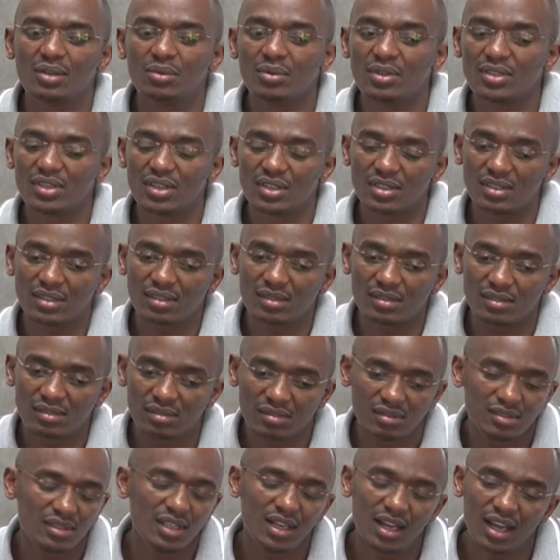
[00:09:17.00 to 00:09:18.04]
which is
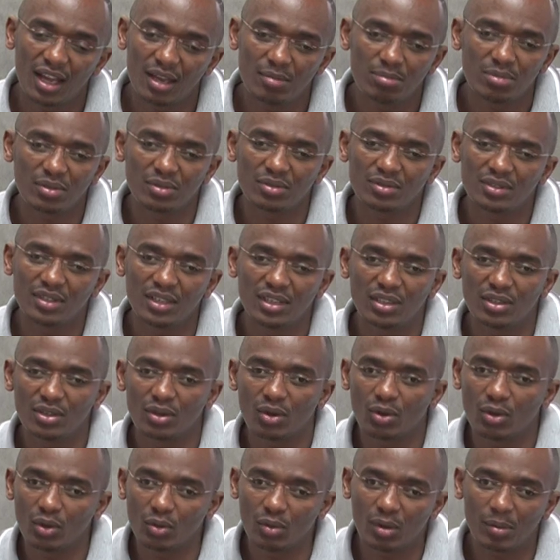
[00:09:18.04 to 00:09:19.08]
still high protein
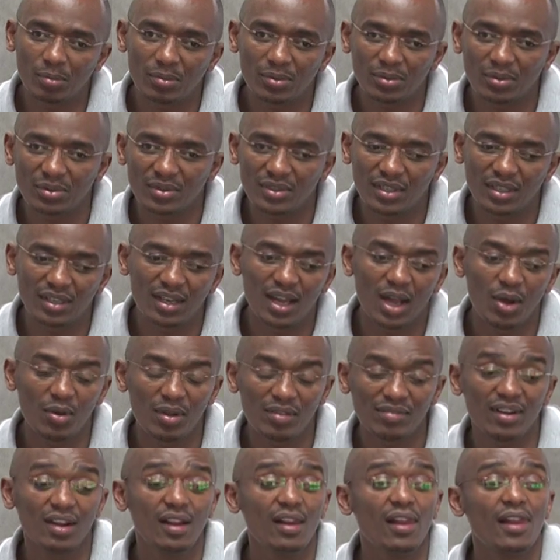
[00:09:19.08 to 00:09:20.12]
or lower protein.
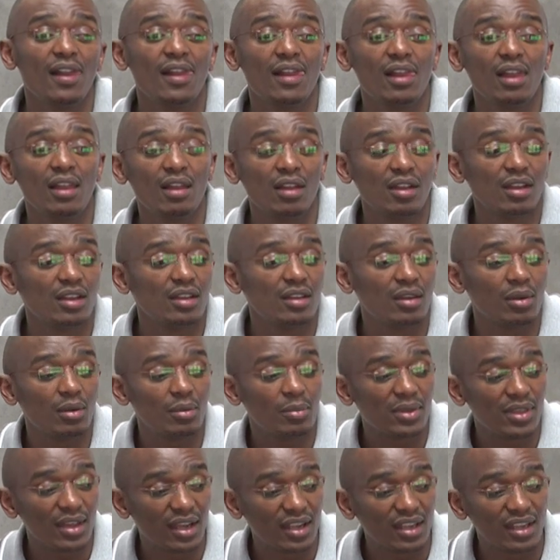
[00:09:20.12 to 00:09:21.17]
However,
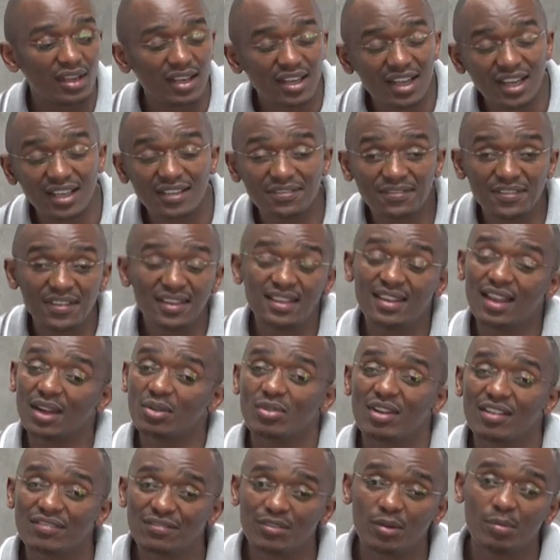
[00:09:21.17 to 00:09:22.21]
with the cricket feed that we
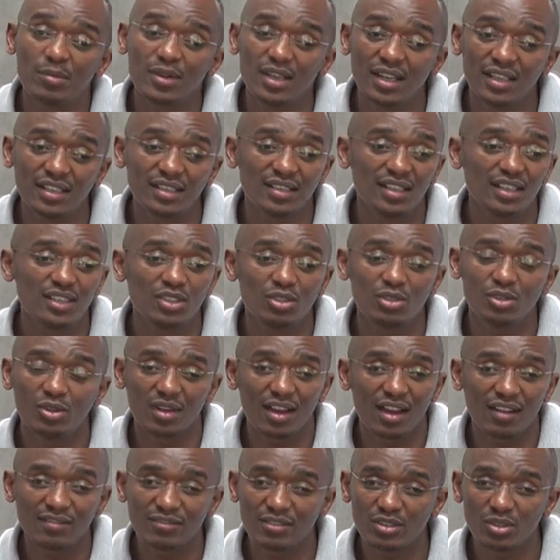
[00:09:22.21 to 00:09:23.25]
have formulated, you don't
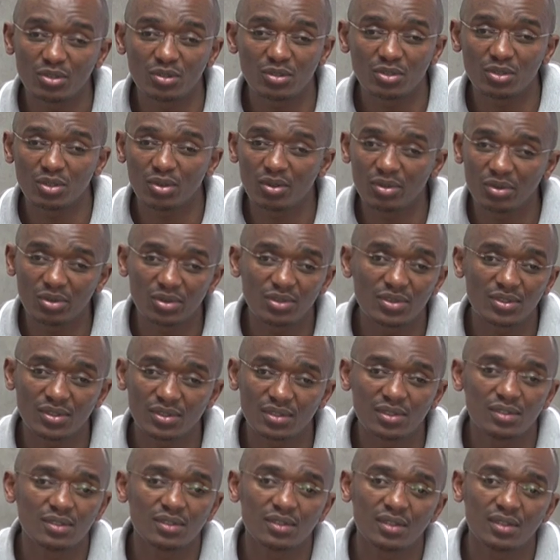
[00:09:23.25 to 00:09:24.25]
have to use all those